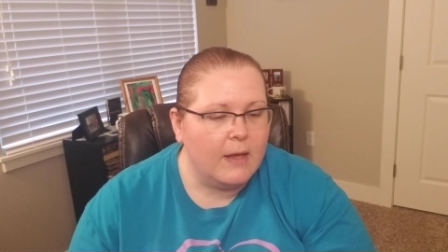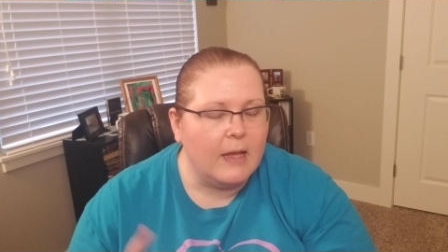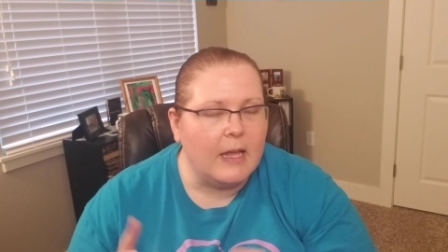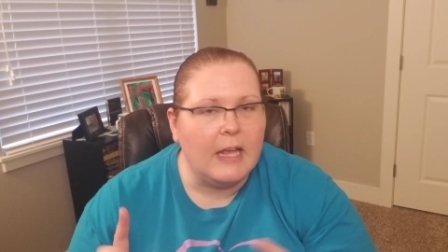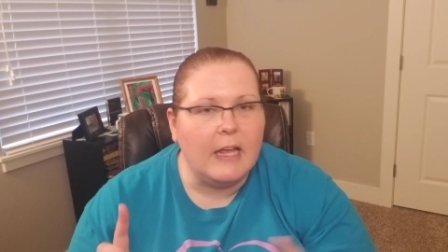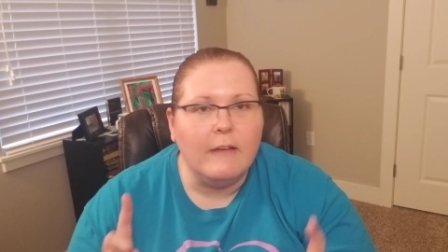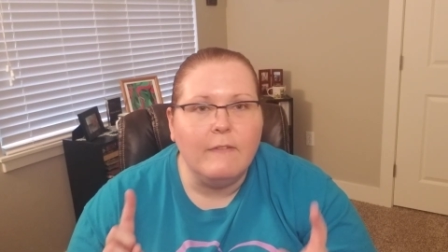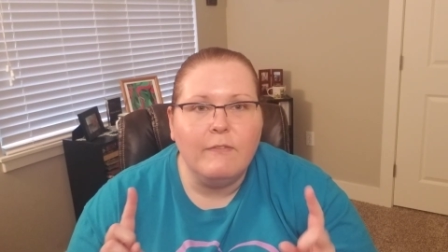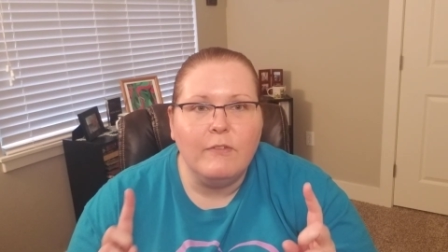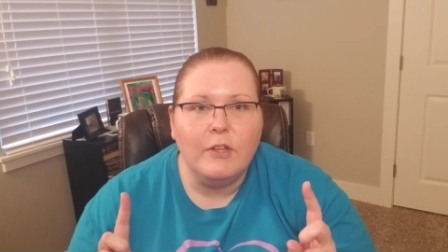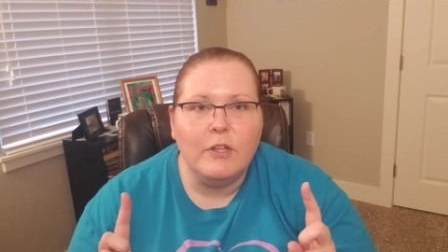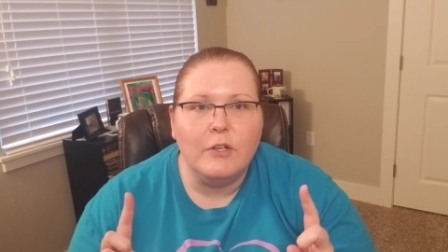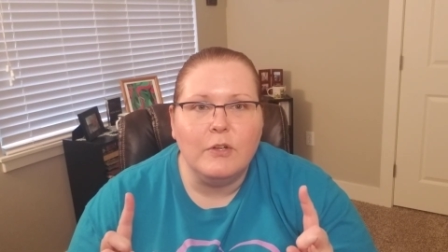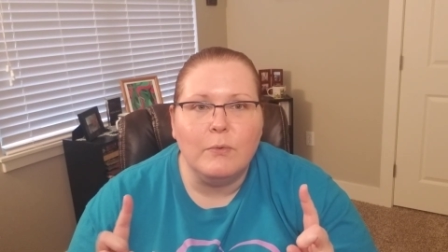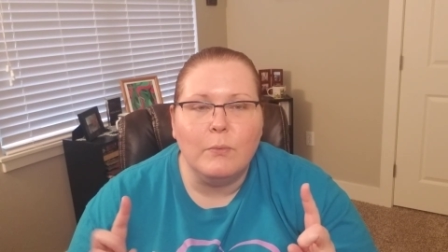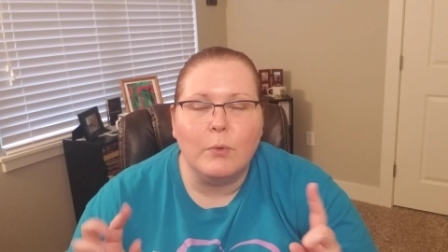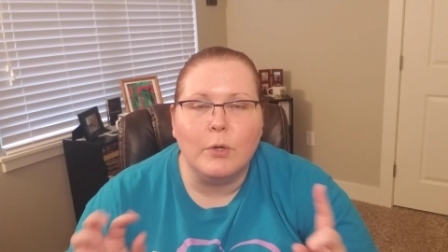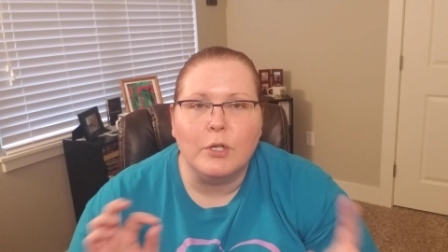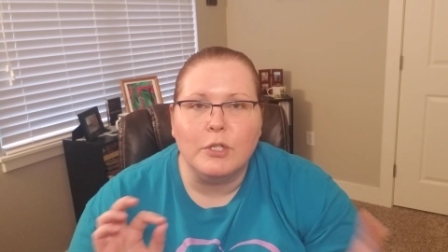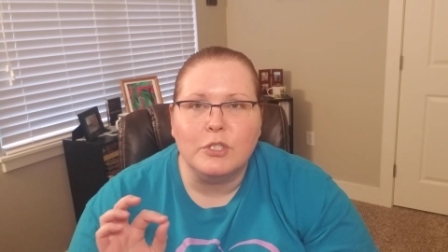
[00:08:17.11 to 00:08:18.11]
if you
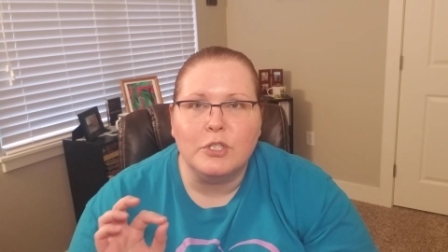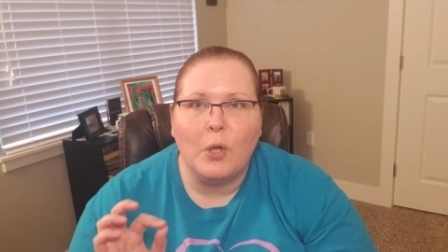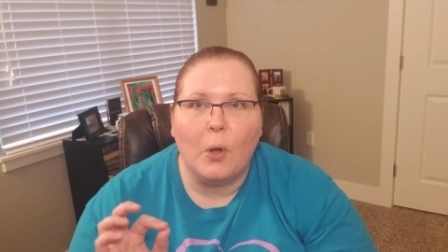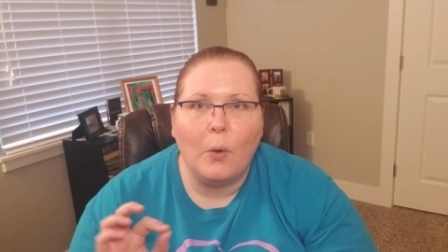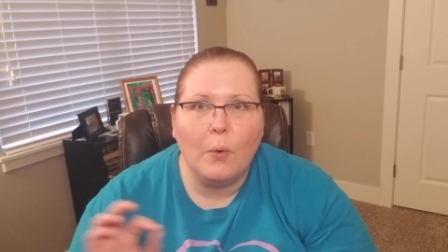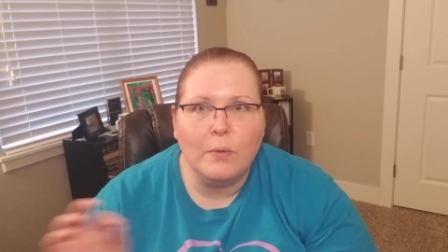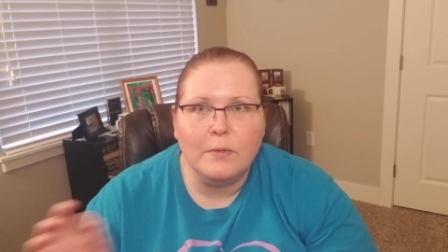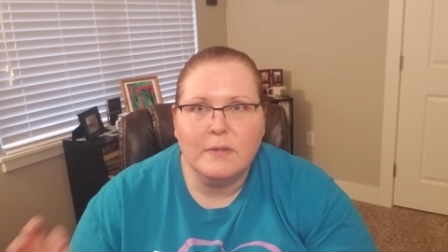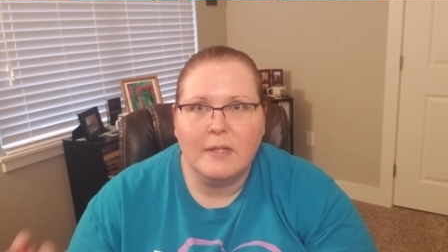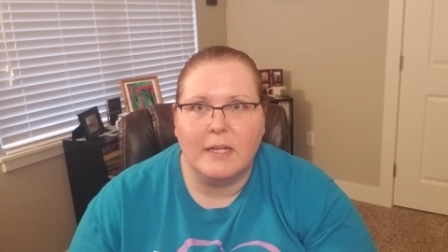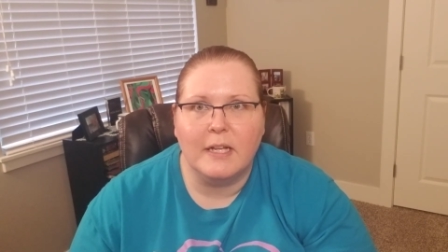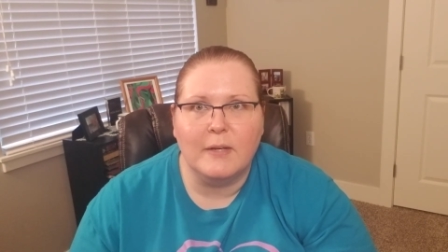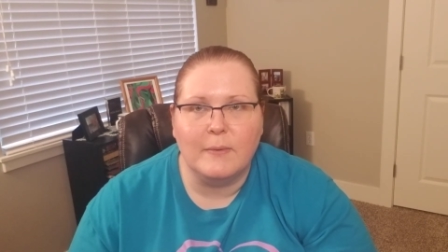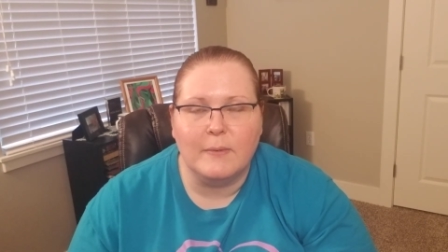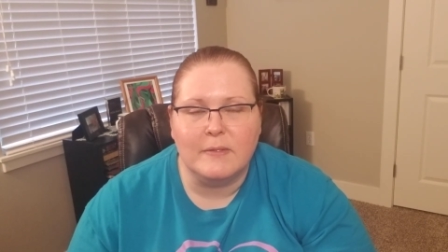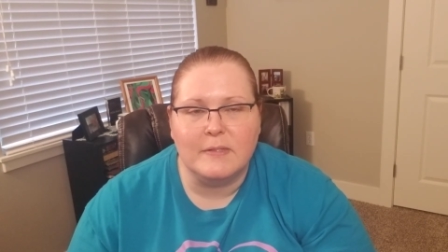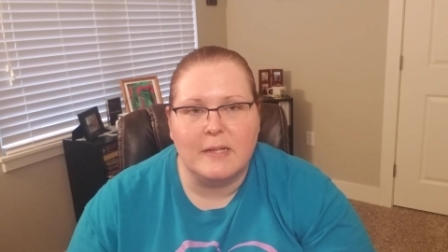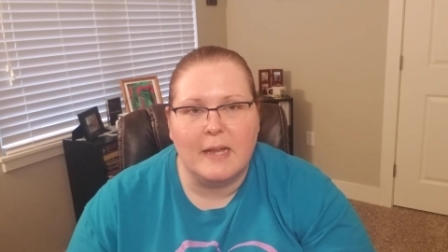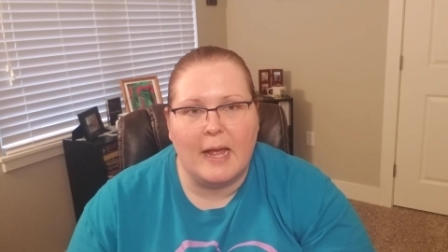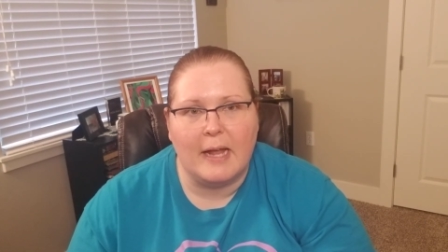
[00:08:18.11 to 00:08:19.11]
weren't told that it
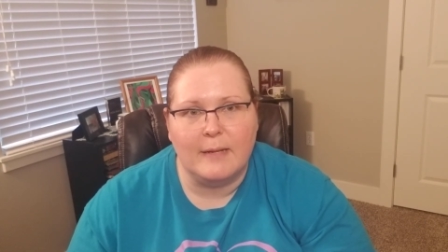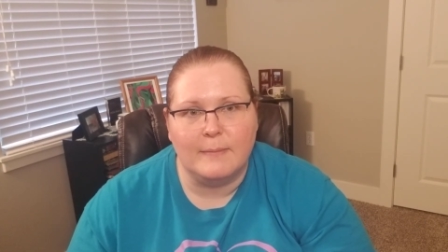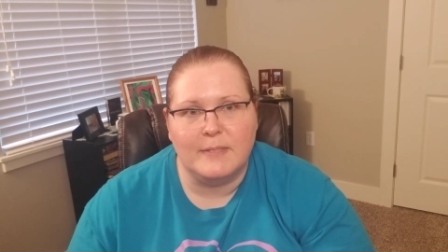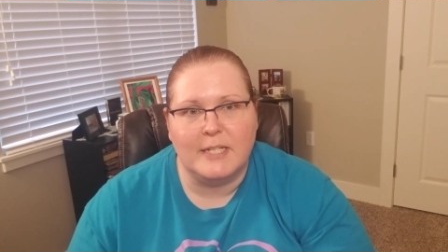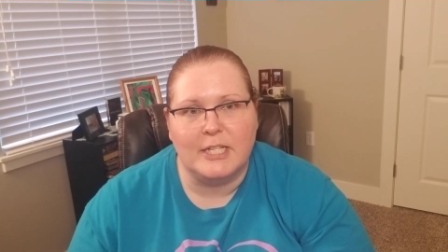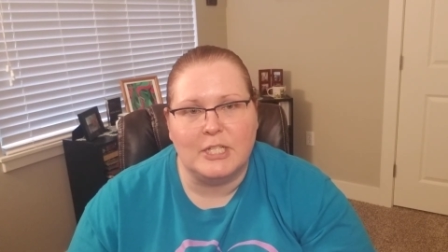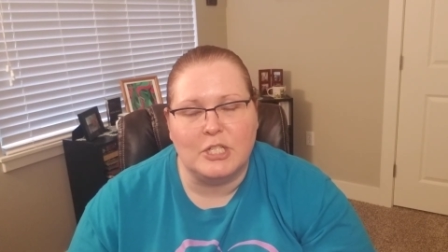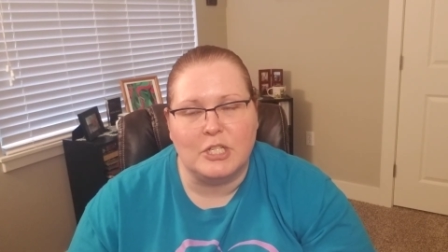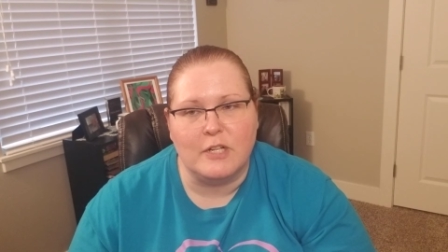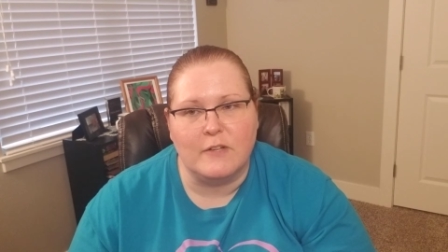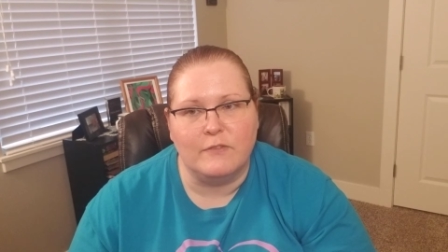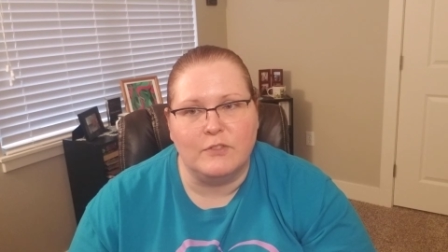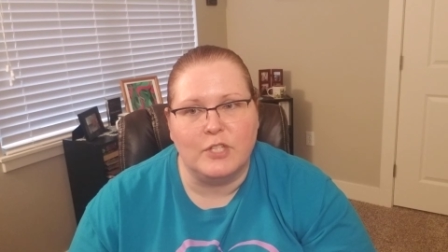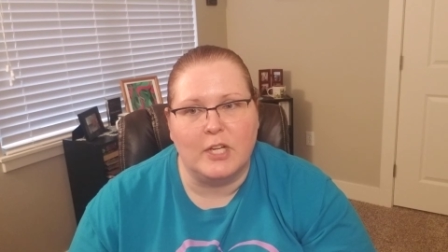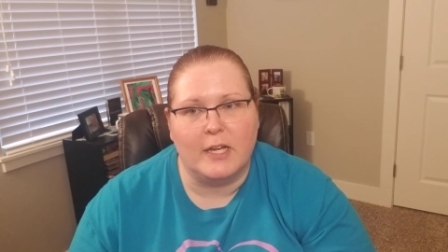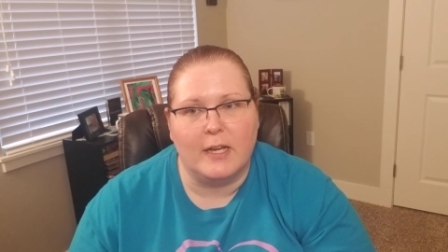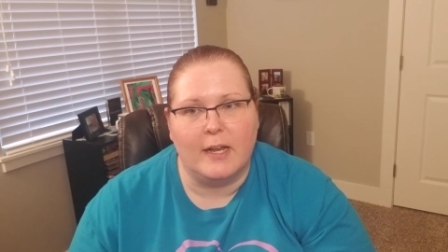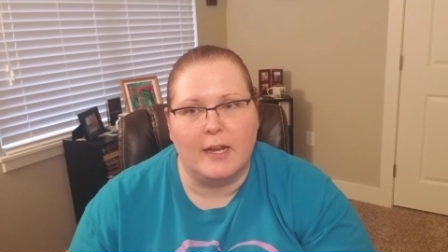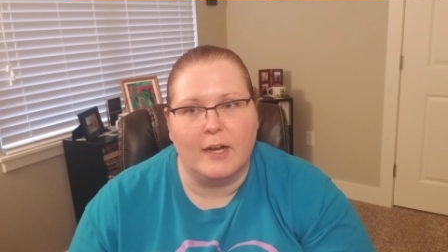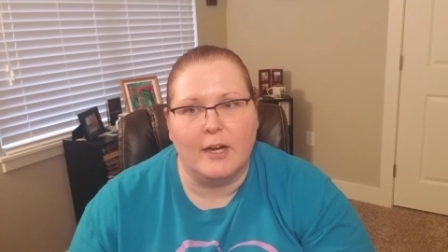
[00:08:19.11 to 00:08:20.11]
was an adaptation of
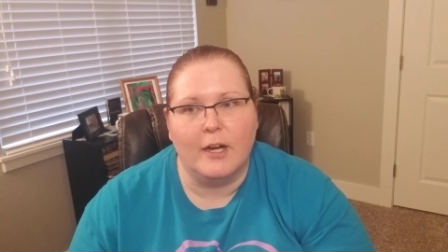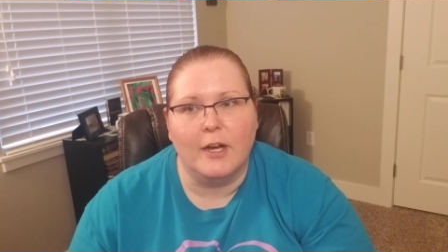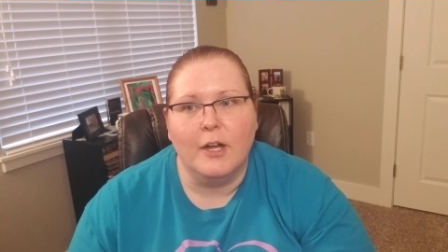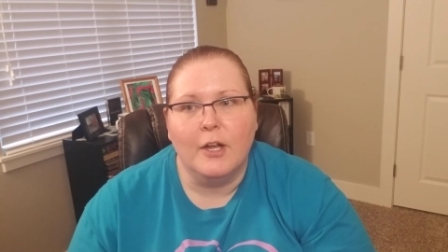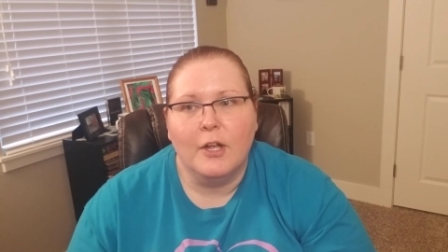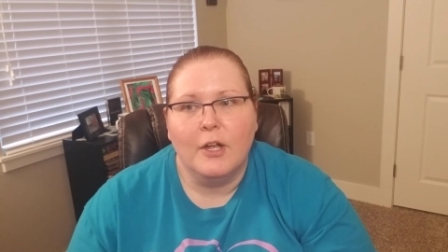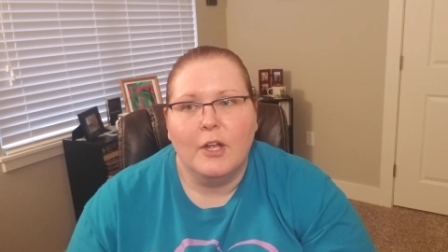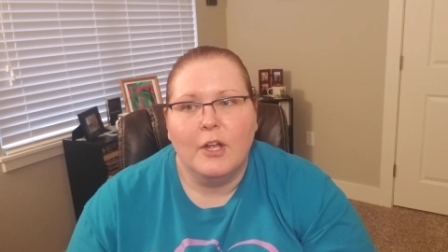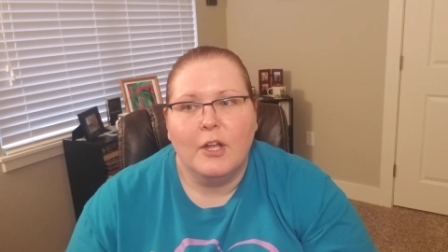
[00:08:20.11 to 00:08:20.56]
Jane Eyre,